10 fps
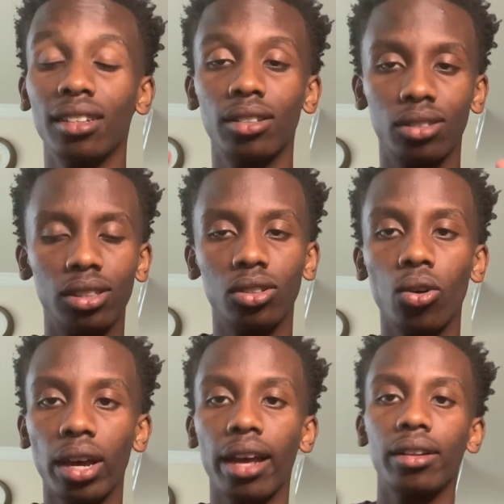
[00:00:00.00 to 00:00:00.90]
Just know
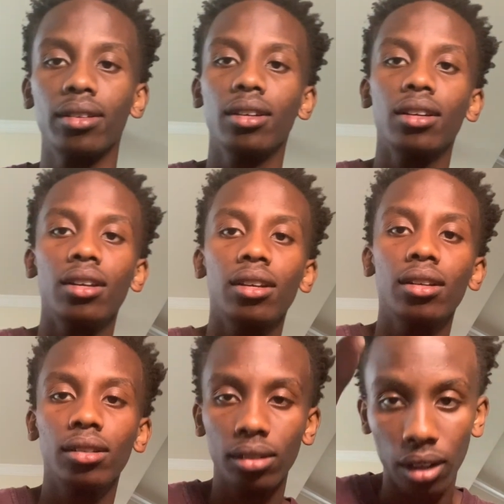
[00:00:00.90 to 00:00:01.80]
that.
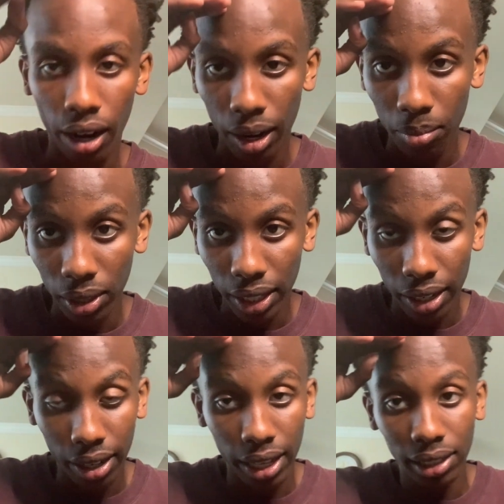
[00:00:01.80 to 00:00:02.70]
All right, but
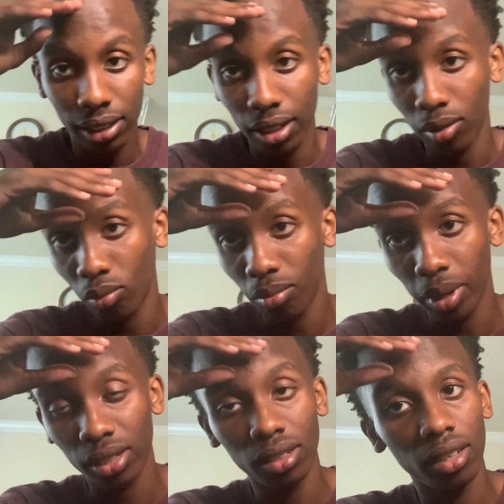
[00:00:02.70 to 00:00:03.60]
yeah, that's it.
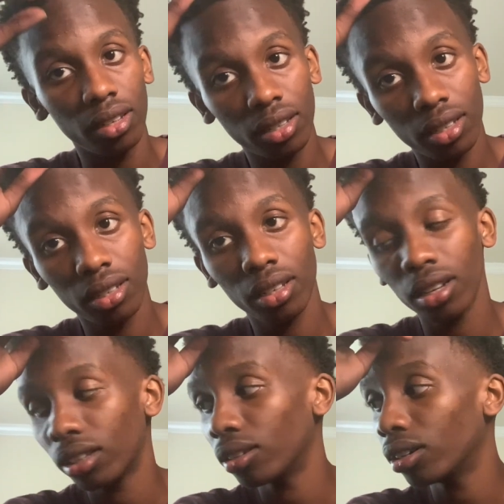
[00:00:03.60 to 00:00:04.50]
Basically, yeah,
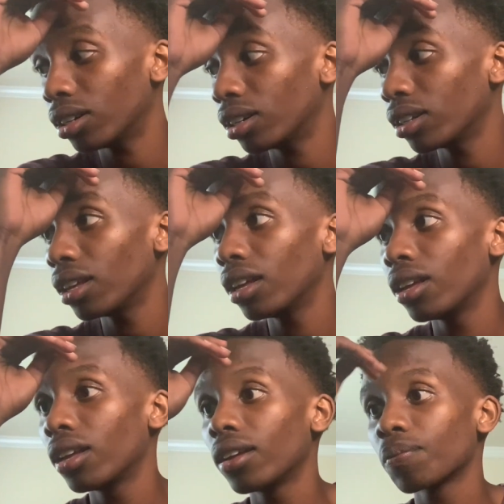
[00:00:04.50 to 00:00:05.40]
the
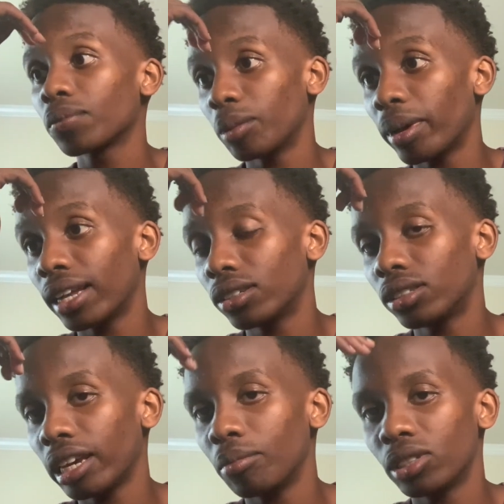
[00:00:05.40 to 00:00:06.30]
badge of
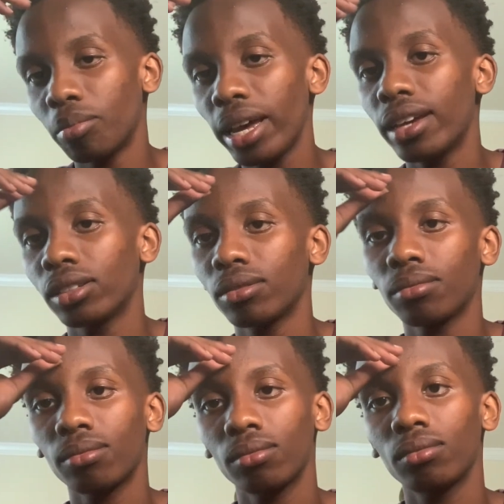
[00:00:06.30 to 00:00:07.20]
shame is the mask.
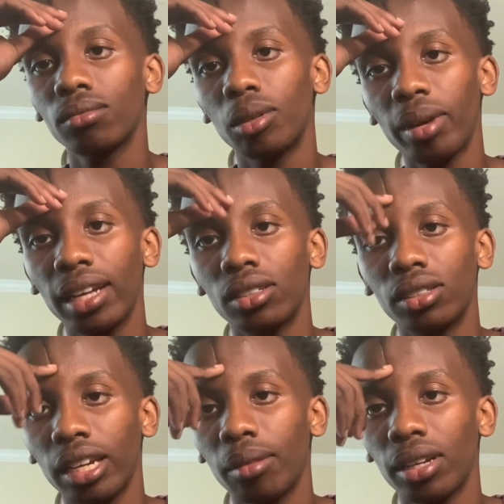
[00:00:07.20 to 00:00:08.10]
The badge of
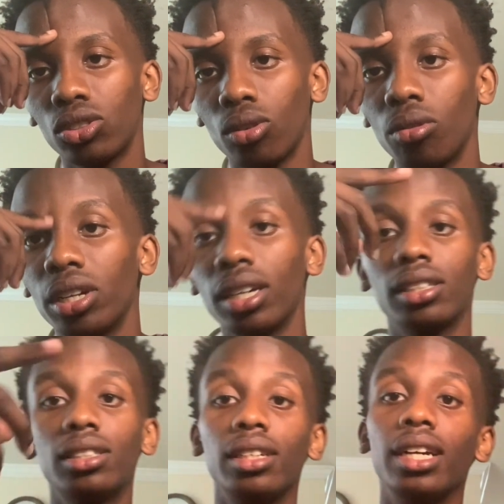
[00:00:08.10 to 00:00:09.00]
shame that's showing us
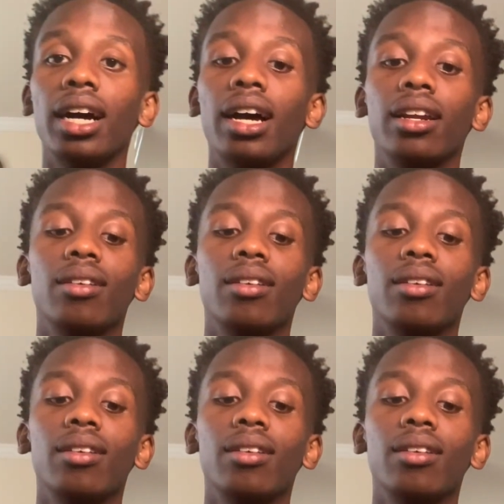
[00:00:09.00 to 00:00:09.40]
to God.